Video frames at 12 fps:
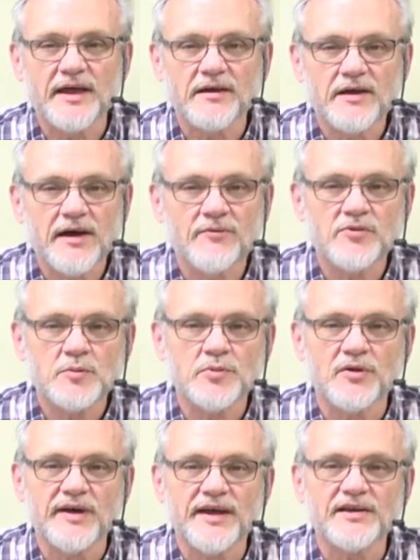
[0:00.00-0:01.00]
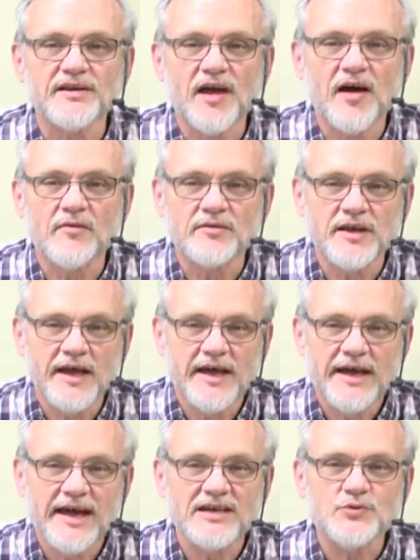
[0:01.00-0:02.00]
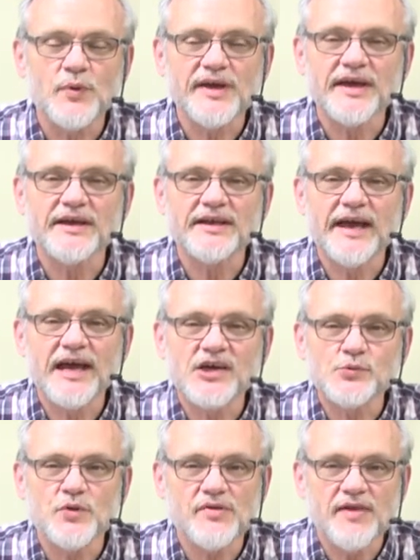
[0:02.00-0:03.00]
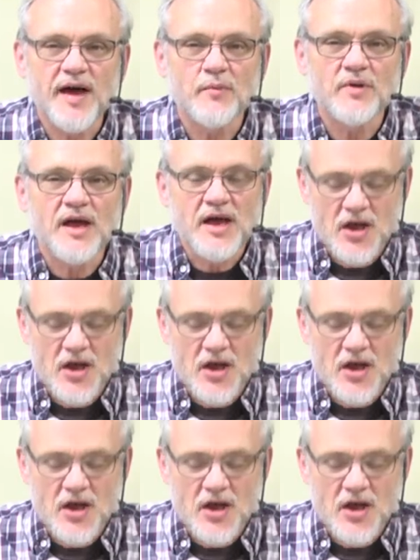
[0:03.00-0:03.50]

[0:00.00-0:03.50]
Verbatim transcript: and comfortable and loved as we engage with them,